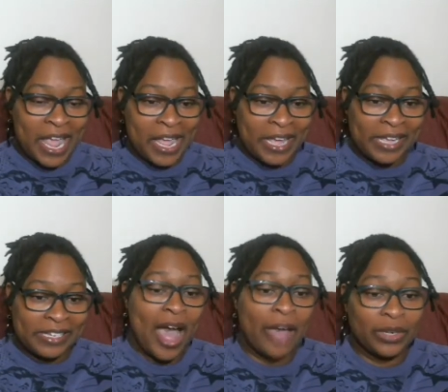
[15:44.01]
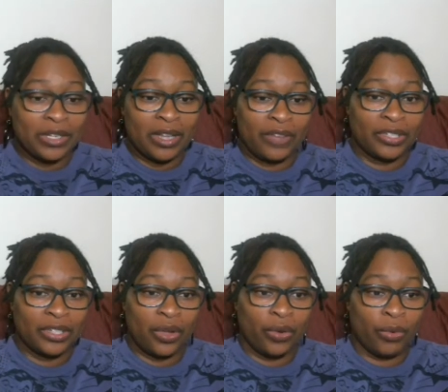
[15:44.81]
and I would love to
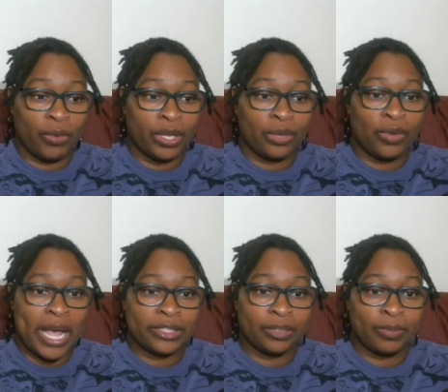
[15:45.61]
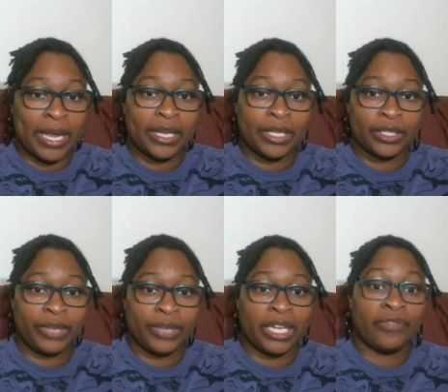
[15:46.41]
know what you guys are planning to read.